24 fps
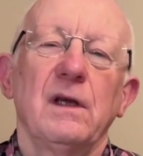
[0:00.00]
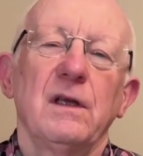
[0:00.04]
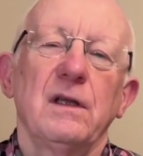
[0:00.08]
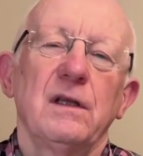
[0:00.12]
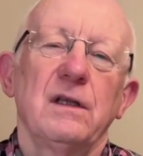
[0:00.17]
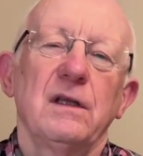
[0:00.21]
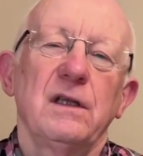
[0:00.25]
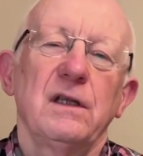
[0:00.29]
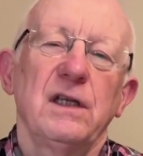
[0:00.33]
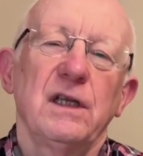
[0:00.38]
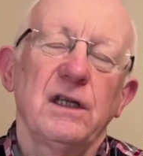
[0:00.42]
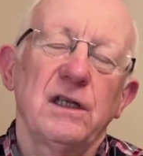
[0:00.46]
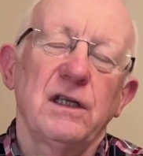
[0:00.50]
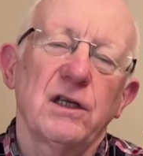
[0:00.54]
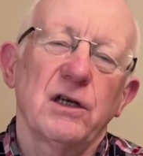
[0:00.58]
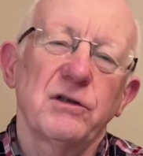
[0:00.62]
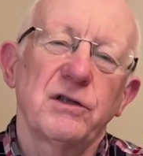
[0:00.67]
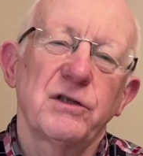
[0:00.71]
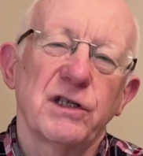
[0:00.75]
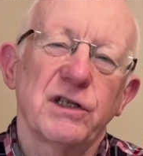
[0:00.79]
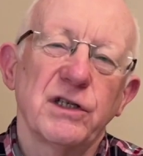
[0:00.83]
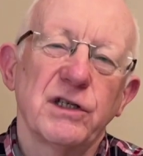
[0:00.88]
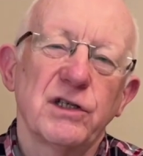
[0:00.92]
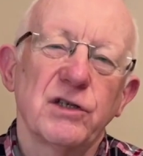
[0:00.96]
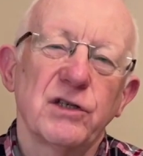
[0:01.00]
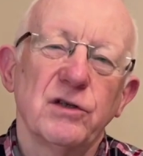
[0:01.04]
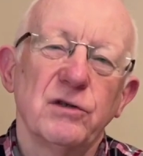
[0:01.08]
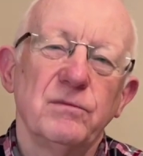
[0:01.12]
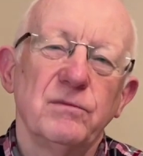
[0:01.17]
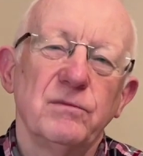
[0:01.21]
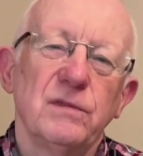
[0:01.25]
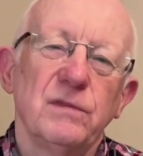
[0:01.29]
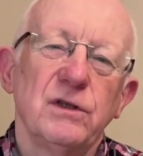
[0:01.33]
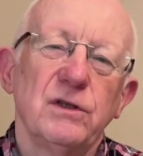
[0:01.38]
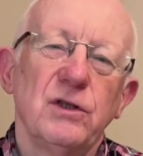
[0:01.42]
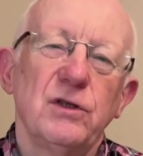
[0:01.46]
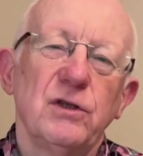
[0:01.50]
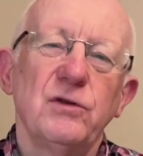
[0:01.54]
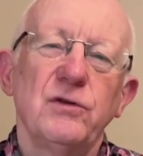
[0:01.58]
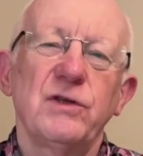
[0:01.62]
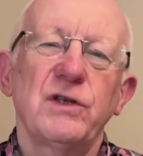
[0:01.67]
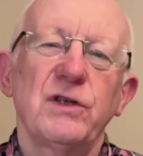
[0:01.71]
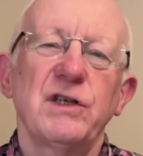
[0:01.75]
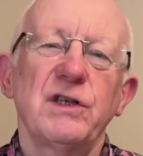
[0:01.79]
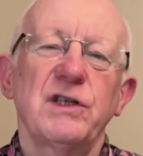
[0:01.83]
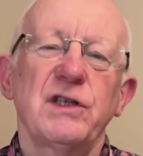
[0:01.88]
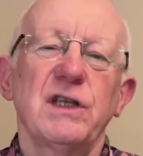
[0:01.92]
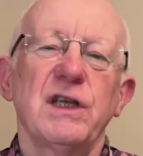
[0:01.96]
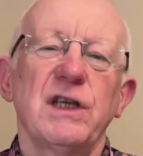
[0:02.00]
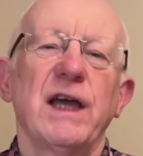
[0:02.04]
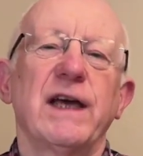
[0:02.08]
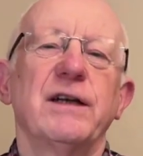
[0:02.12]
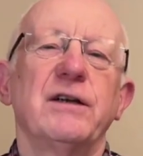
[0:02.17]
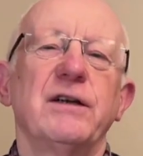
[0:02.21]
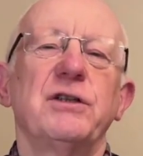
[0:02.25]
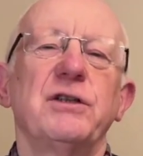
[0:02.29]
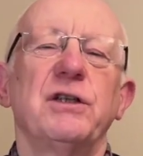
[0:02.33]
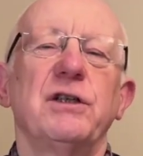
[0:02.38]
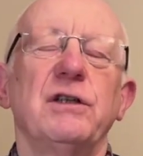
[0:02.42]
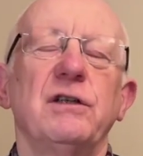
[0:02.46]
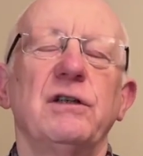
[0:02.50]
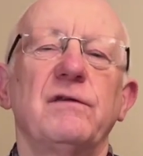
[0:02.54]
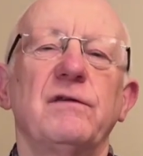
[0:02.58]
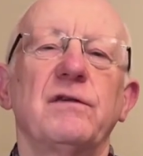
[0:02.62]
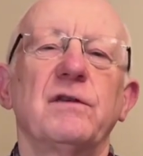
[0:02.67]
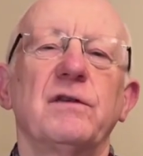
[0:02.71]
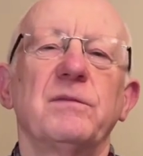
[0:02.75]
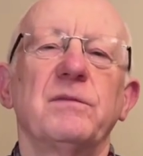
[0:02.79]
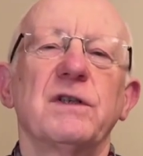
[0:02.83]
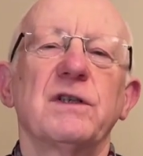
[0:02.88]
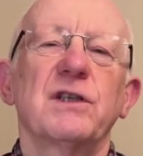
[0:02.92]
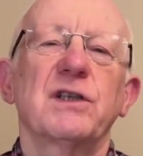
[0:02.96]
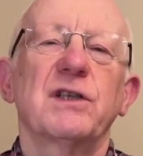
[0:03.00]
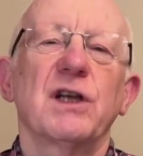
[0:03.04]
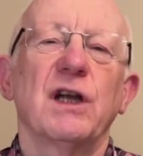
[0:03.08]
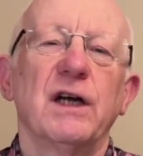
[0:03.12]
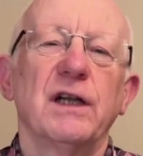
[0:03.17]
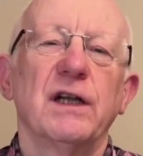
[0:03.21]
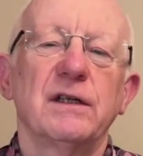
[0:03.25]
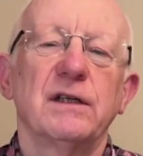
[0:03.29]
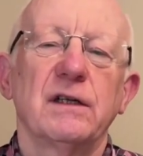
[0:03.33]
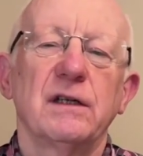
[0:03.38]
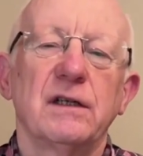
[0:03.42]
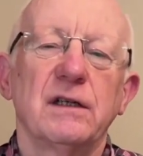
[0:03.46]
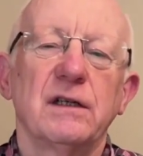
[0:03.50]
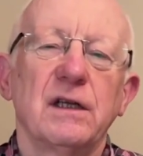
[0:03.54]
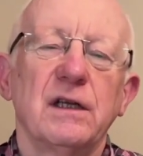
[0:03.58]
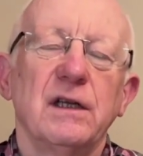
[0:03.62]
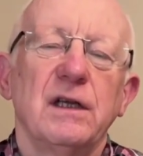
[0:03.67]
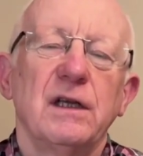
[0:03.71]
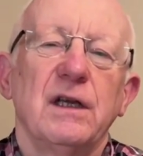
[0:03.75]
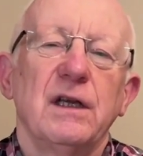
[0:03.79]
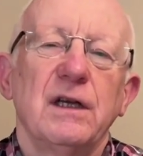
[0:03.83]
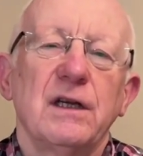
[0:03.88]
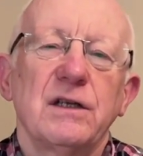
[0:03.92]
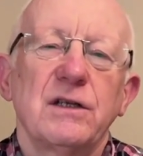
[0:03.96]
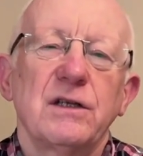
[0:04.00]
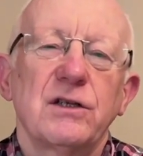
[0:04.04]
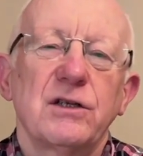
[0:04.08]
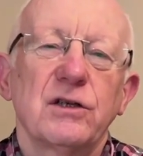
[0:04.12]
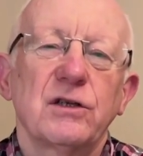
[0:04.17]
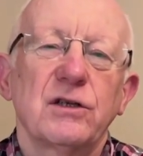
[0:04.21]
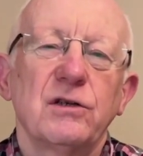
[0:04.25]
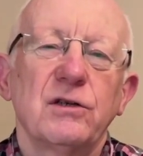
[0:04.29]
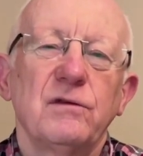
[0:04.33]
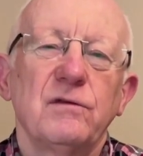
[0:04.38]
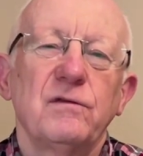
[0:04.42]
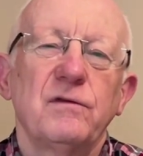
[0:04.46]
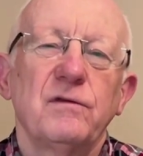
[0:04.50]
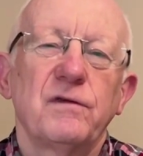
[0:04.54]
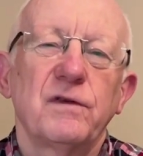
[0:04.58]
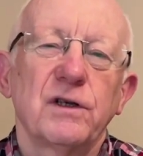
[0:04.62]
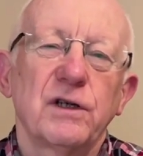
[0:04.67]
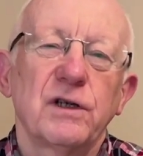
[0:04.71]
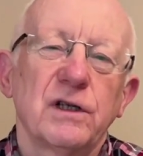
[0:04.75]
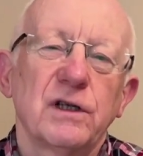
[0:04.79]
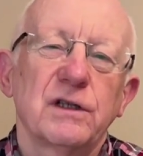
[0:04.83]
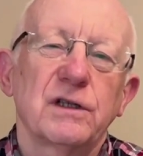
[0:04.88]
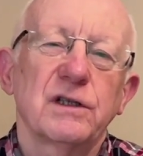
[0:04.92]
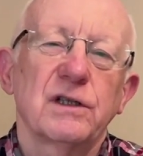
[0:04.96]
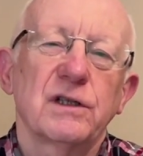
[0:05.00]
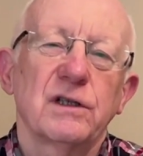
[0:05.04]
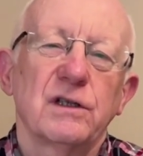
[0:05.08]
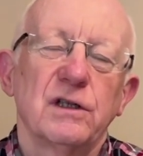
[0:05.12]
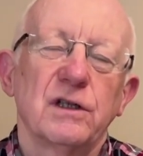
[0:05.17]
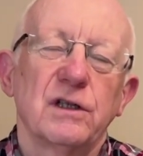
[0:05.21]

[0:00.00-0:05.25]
The ecosystem uses the energy from the sun to convert the